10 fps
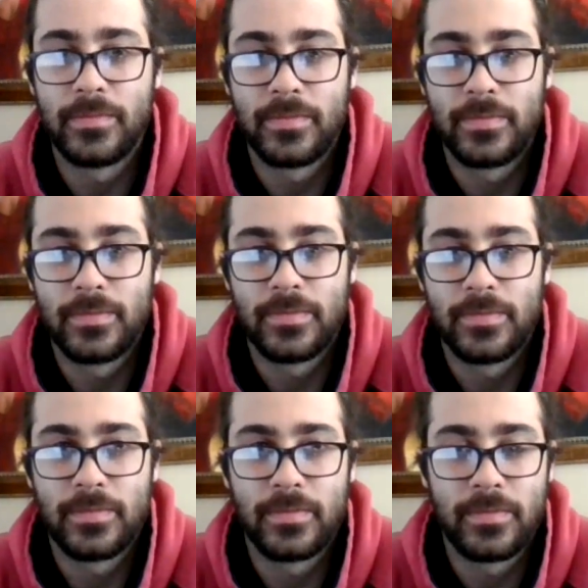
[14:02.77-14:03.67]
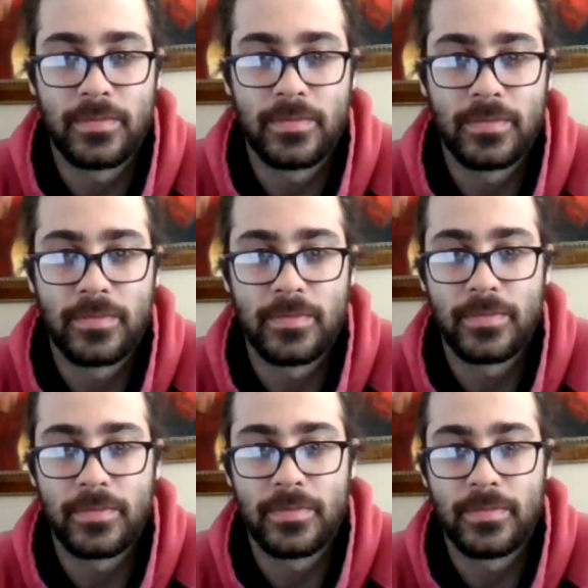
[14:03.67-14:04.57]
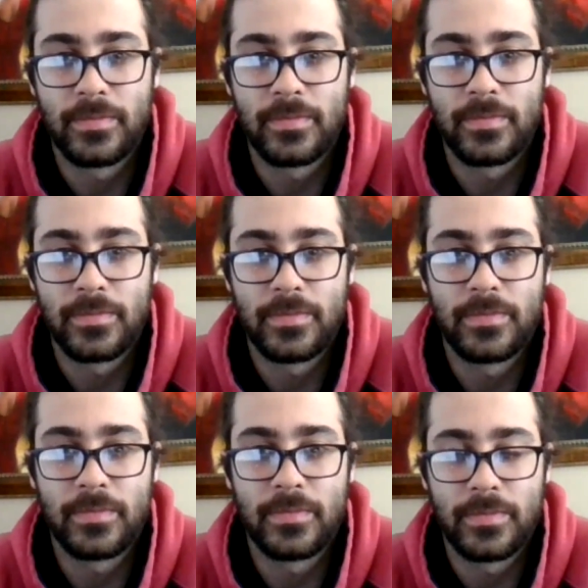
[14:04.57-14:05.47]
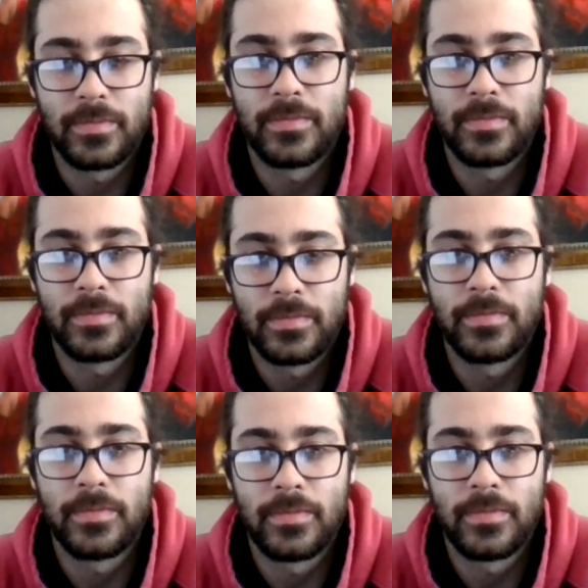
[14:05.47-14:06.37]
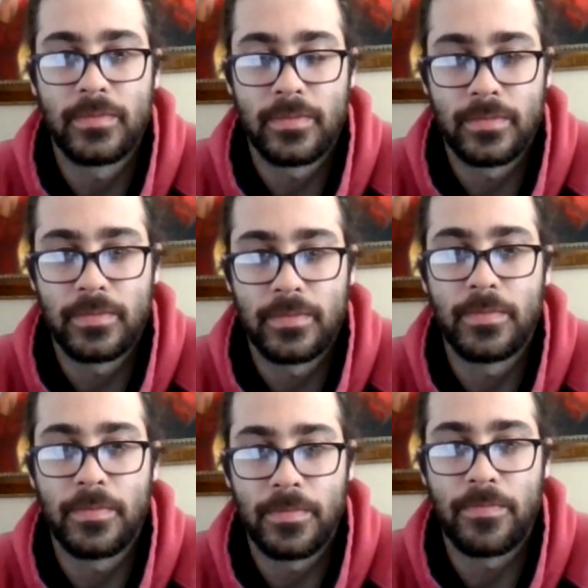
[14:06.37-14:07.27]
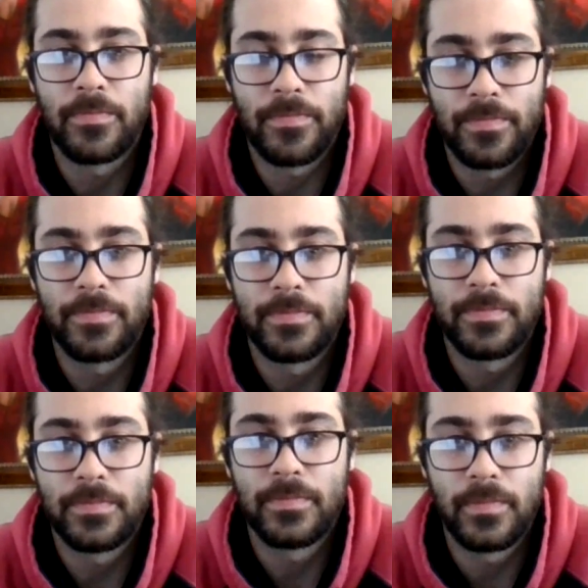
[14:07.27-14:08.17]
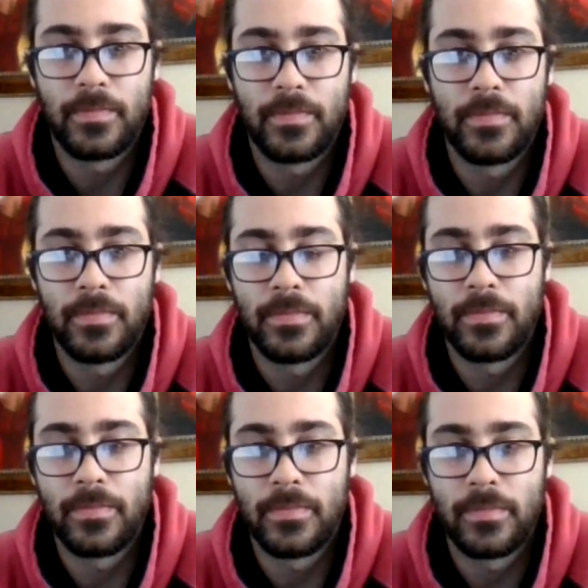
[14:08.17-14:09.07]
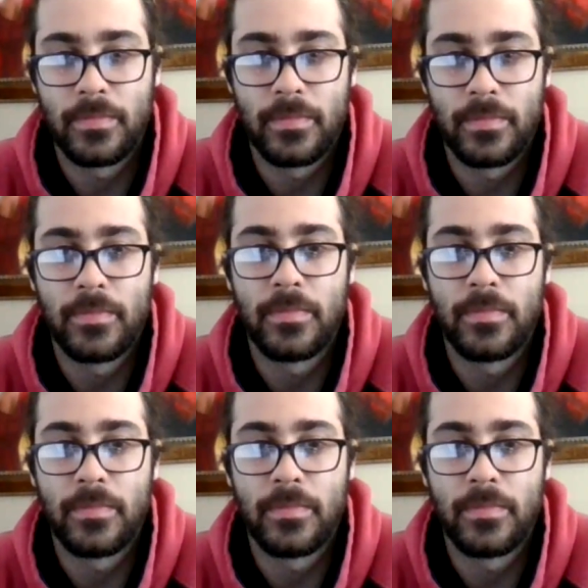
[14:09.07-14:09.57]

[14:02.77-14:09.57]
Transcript: (silent)